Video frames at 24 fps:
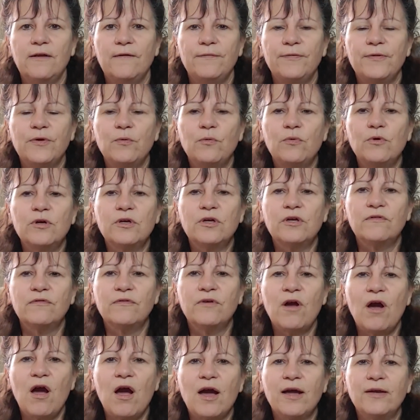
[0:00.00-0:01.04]
The work of
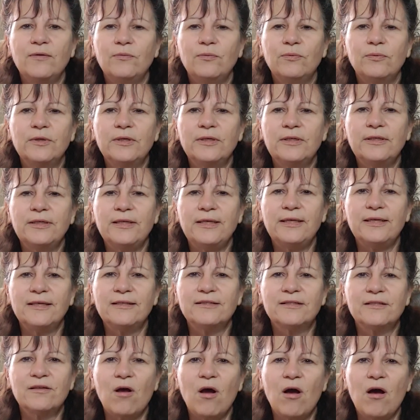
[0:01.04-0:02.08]
God, really,
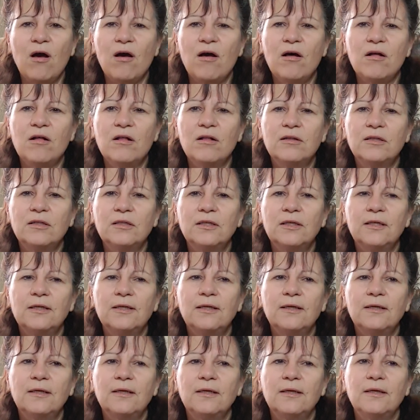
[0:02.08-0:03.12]
it's all
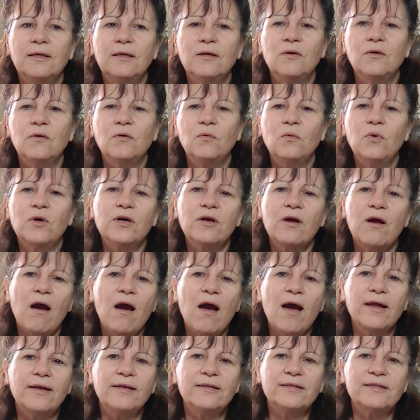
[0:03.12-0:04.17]
what
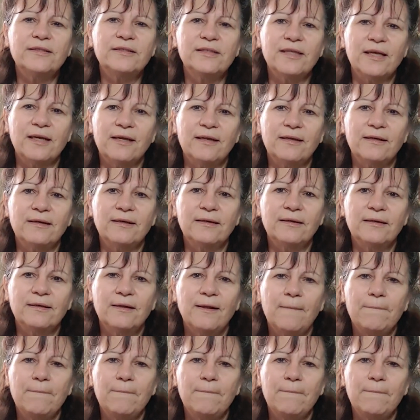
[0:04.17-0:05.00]
God has done.